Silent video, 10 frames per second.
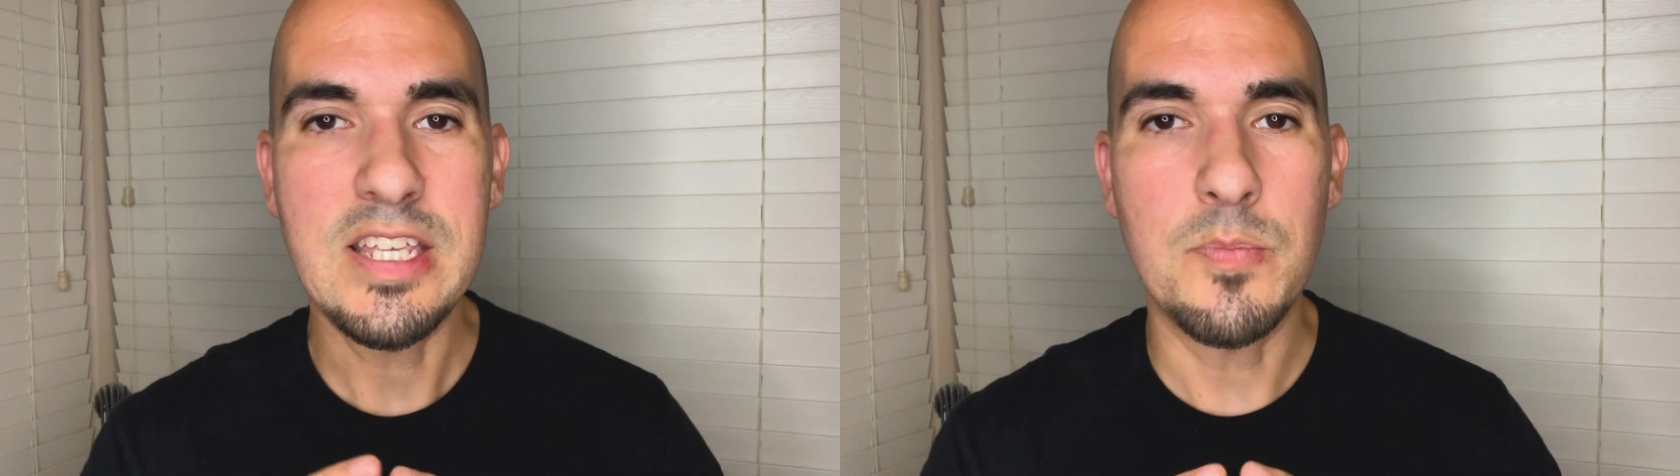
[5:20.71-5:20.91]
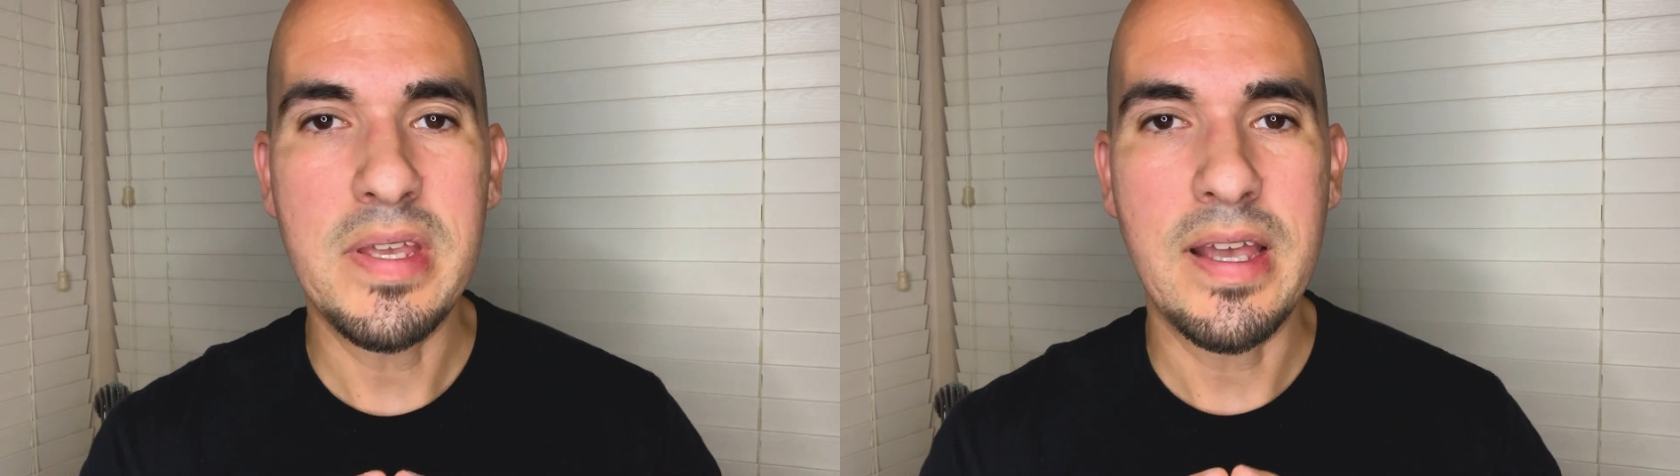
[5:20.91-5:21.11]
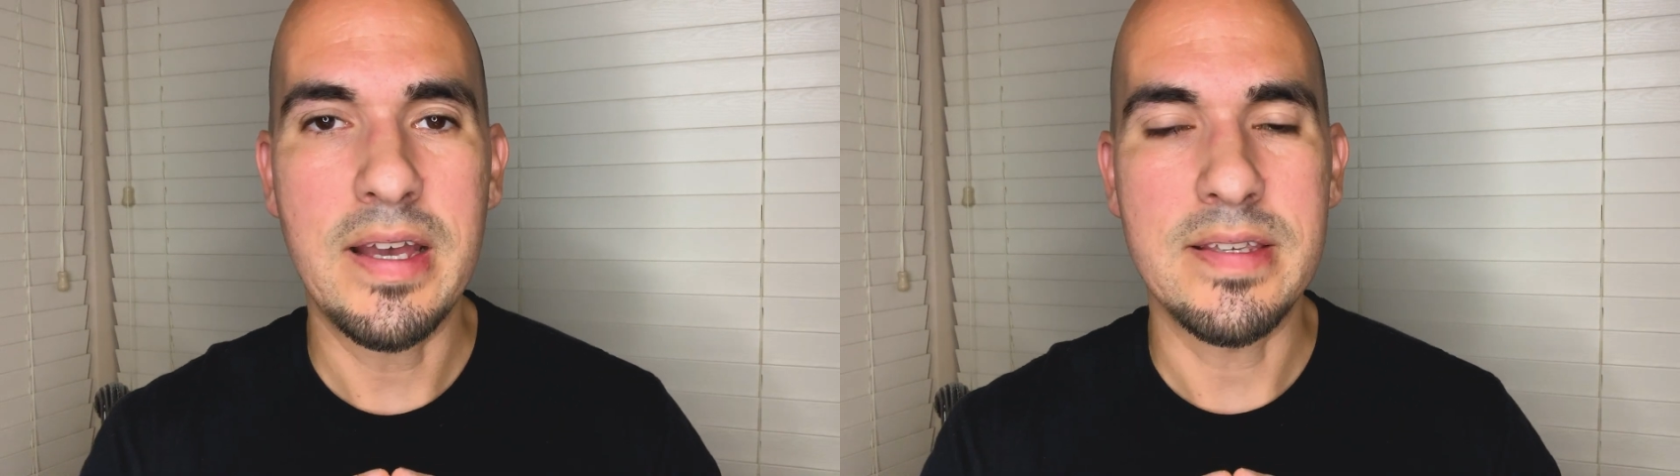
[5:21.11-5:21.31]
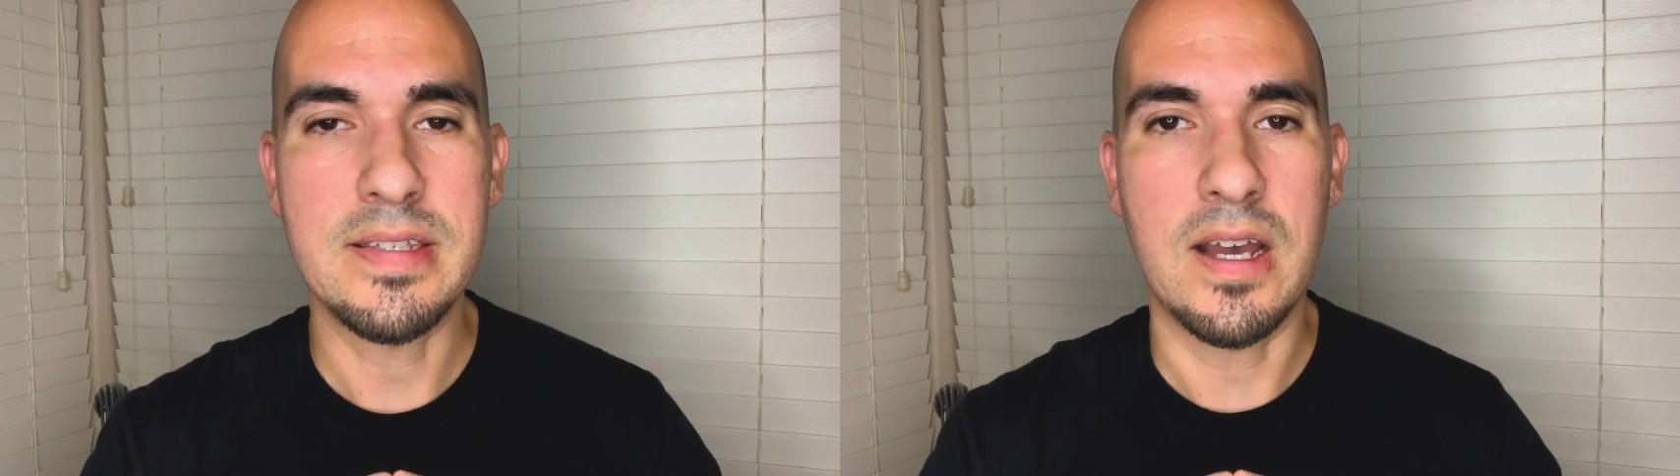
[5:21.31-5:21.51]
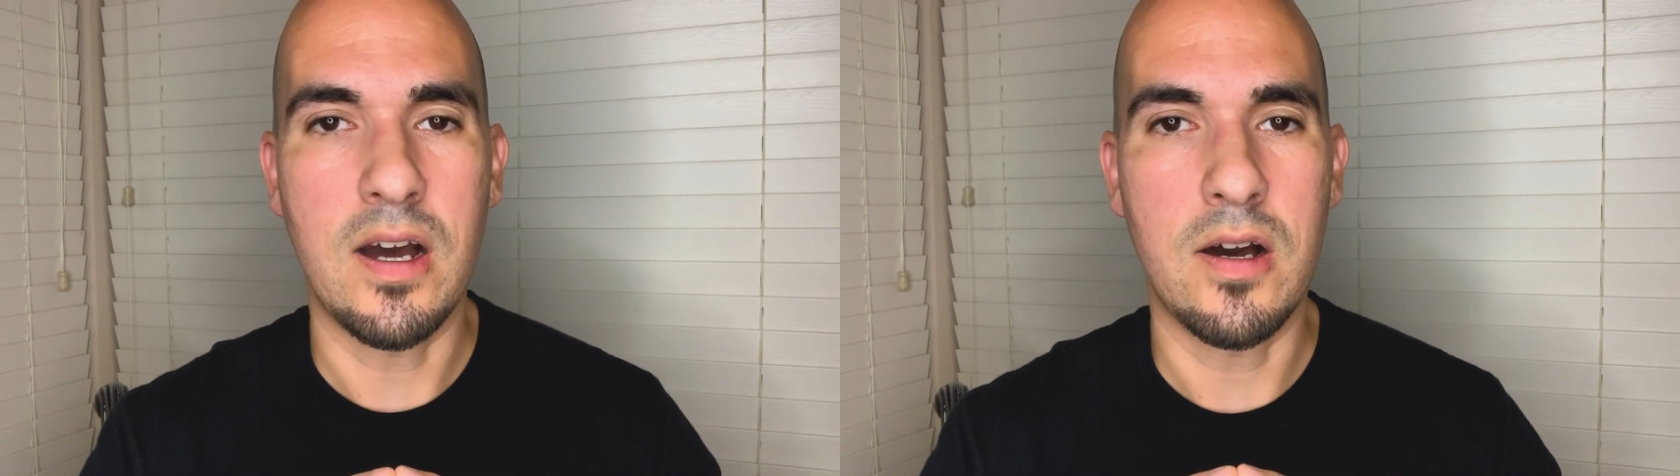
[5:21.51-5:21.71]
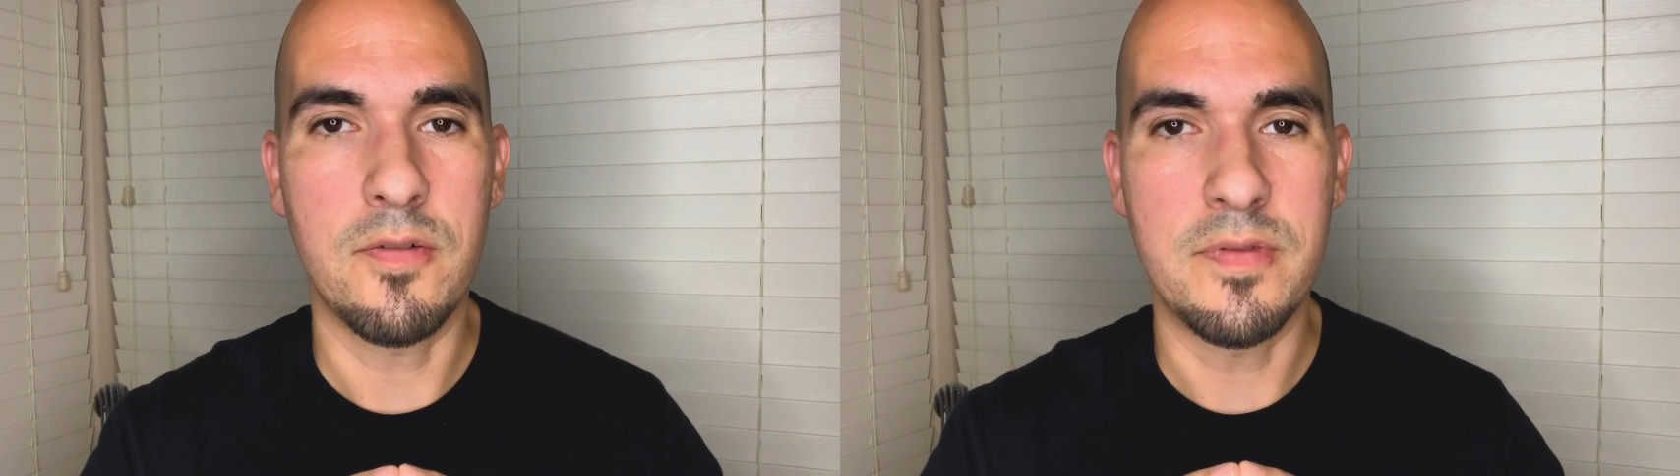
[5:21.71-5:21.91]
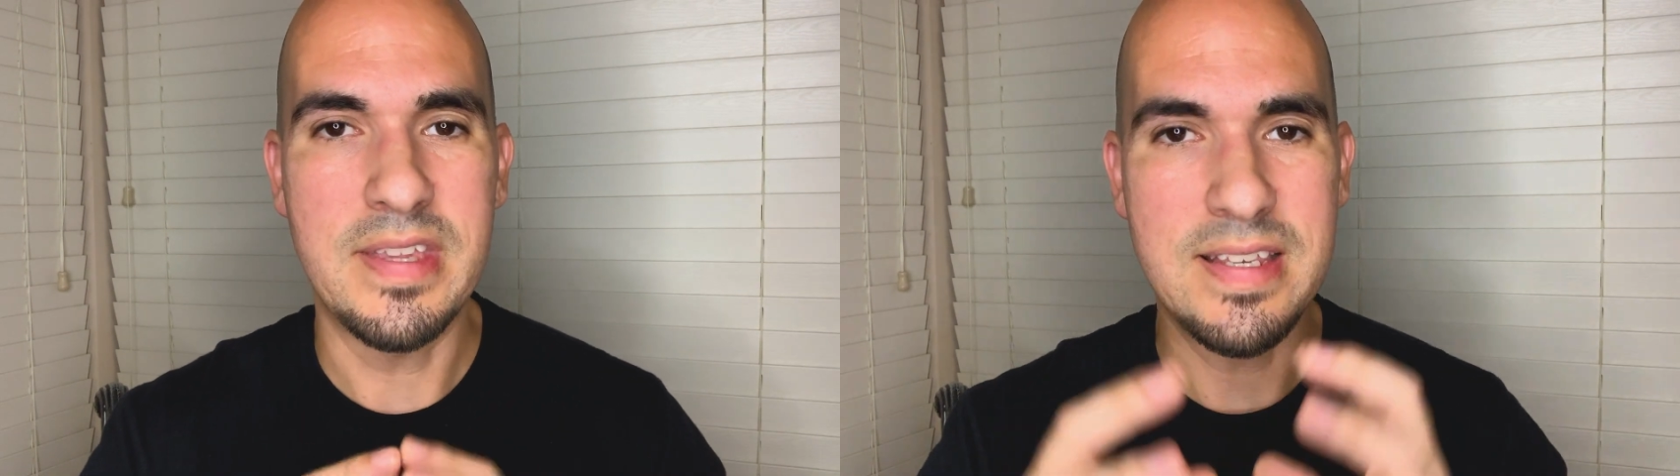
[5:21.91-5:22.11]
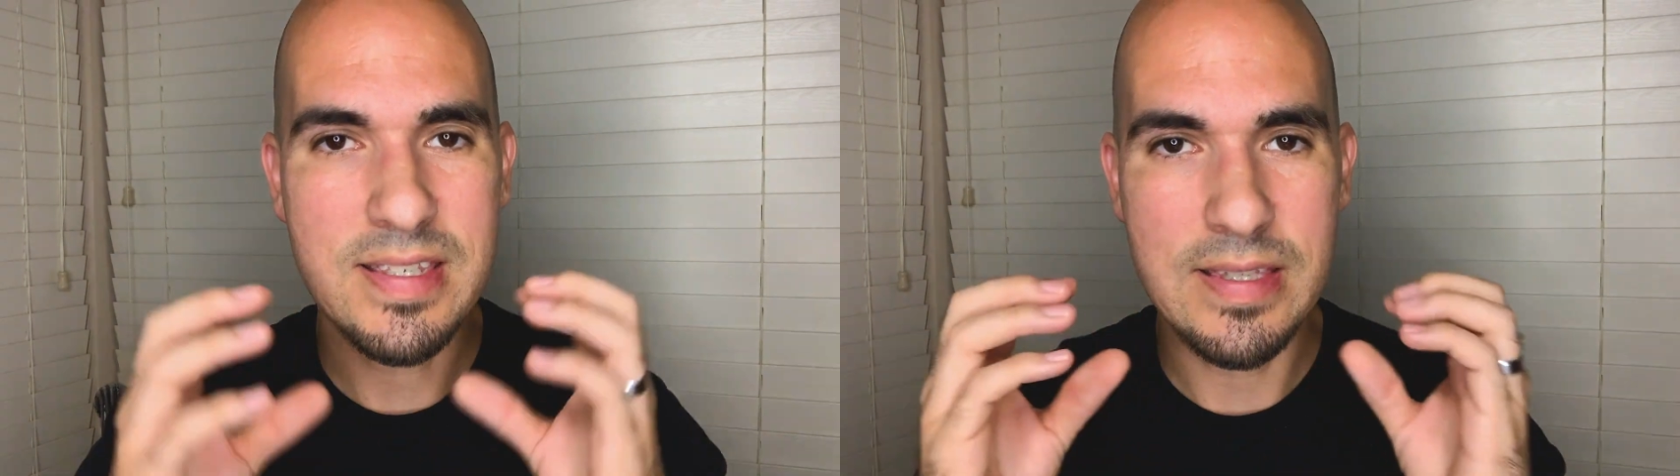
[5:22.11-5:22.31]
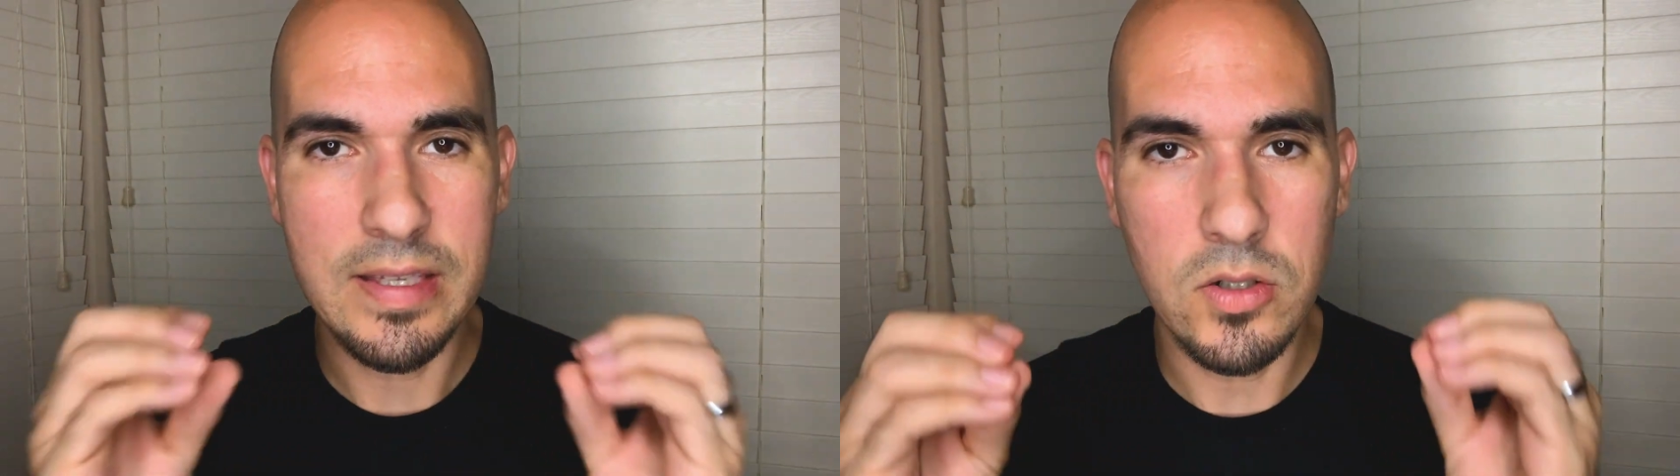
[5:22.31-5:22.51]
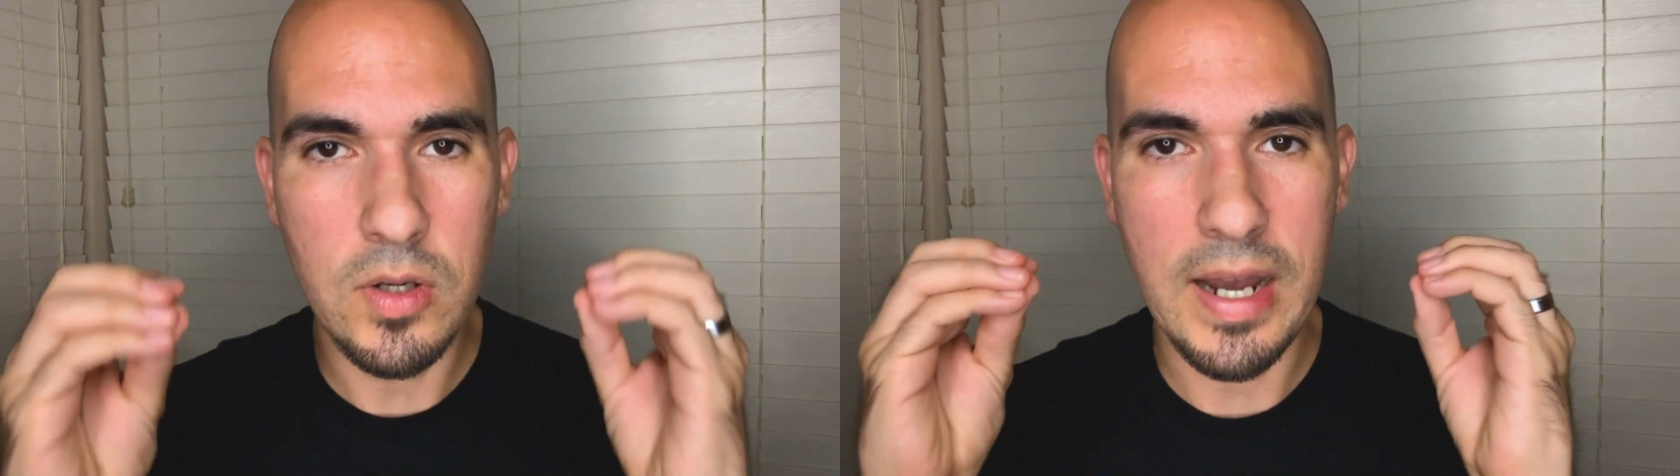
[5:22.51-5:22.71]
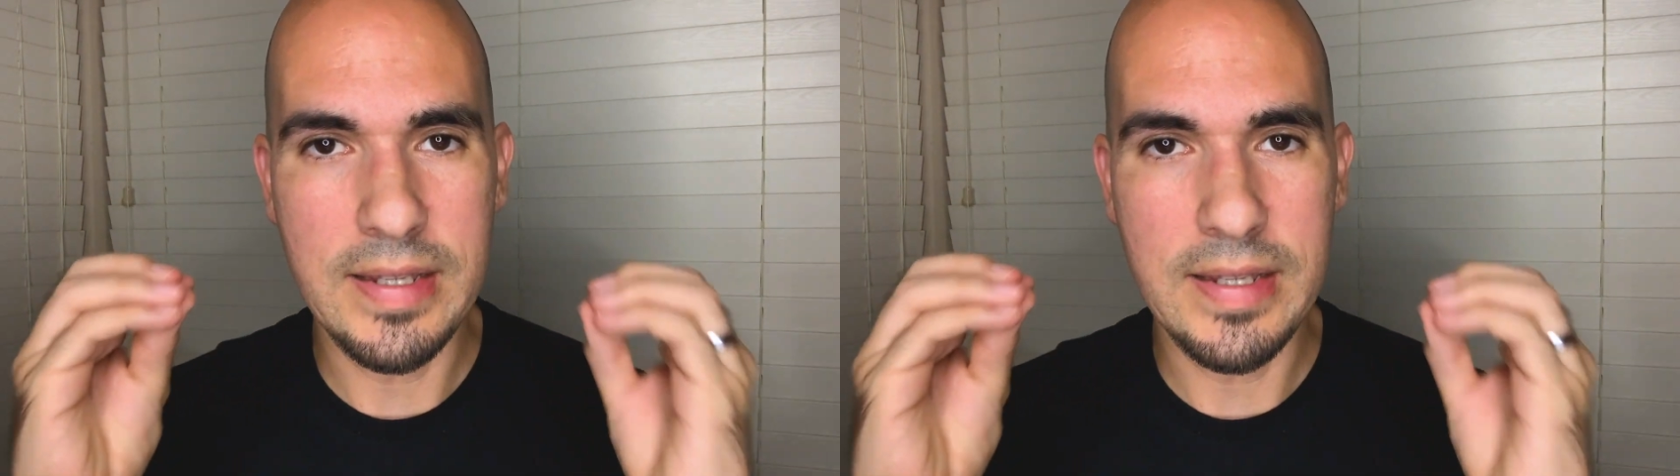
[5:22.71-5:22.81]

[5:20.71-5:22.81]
is because of this little